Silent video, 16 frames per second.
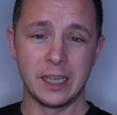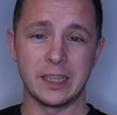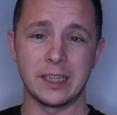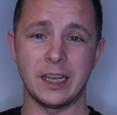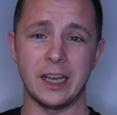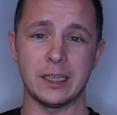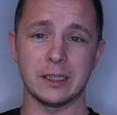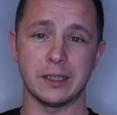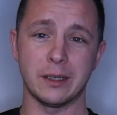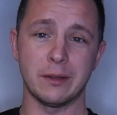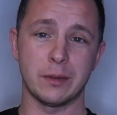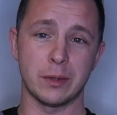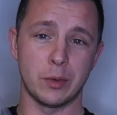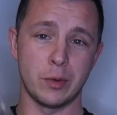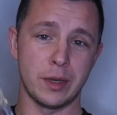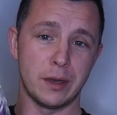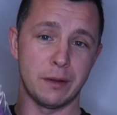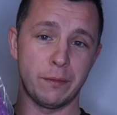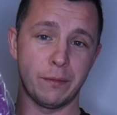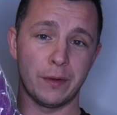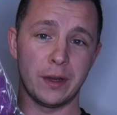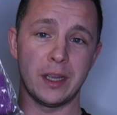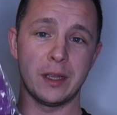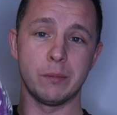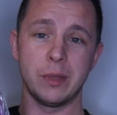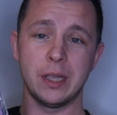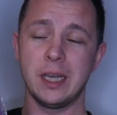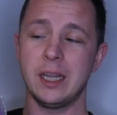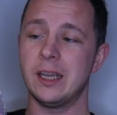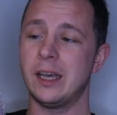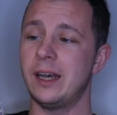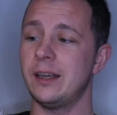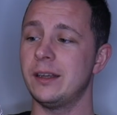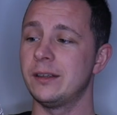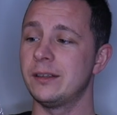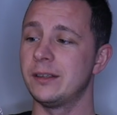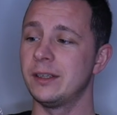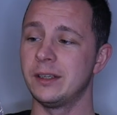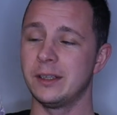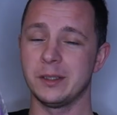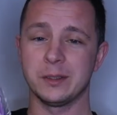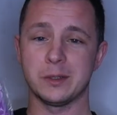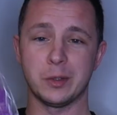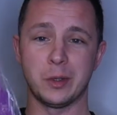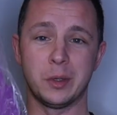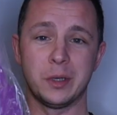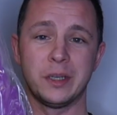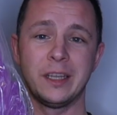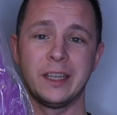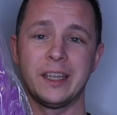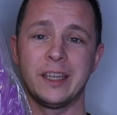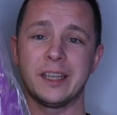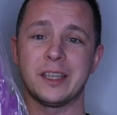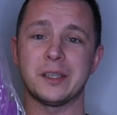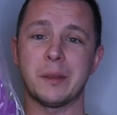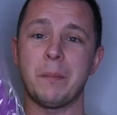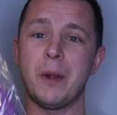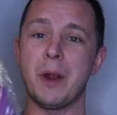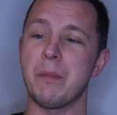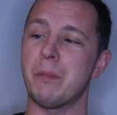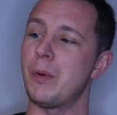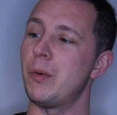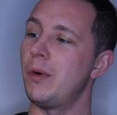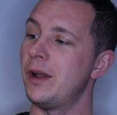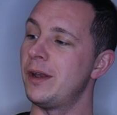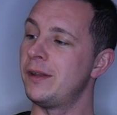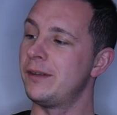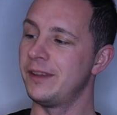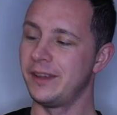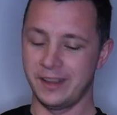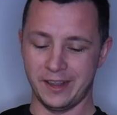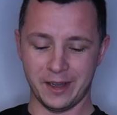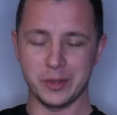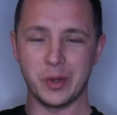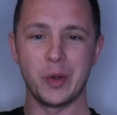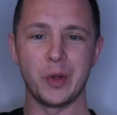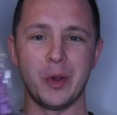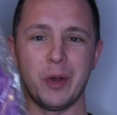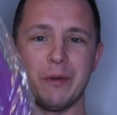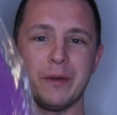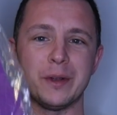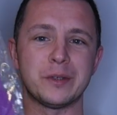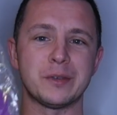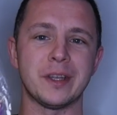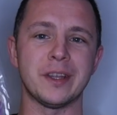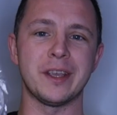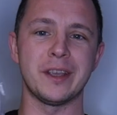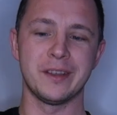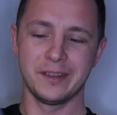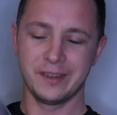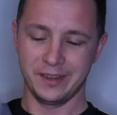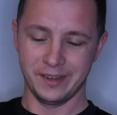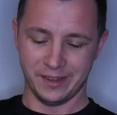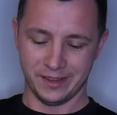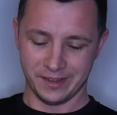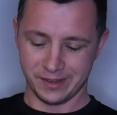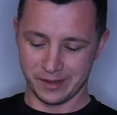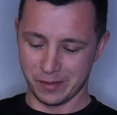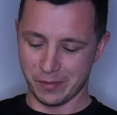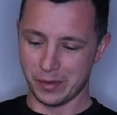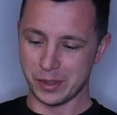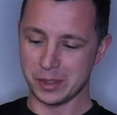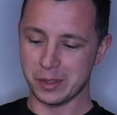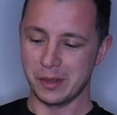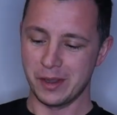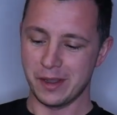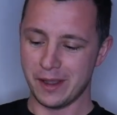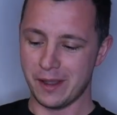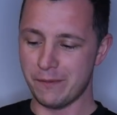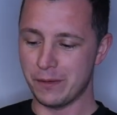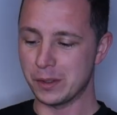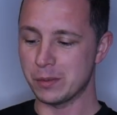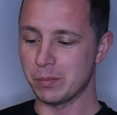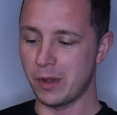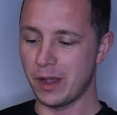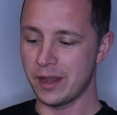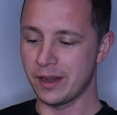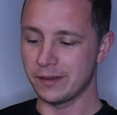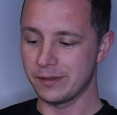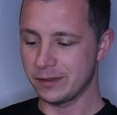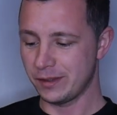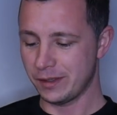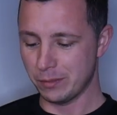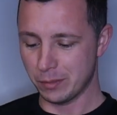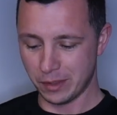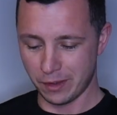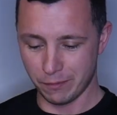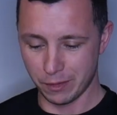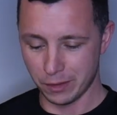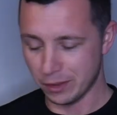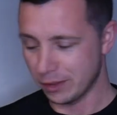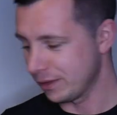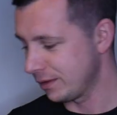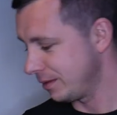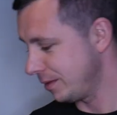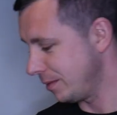They actually throw in a free beanie hat. So it's a purple one. I don't know if it's really, if it's my, let me have a look.